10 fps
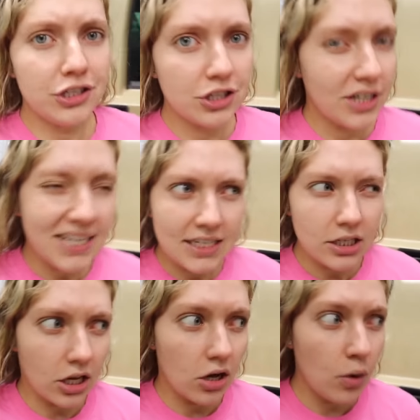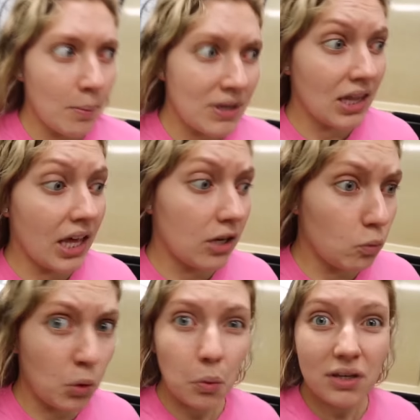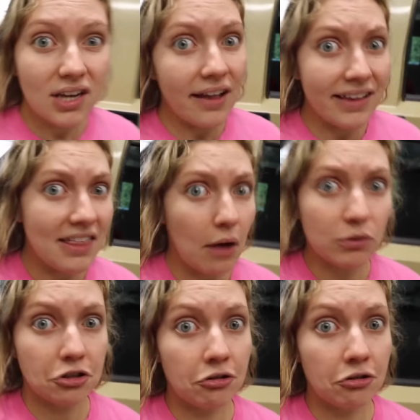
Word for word: it's a good idea to go? I mean, like, when we went to LA, that was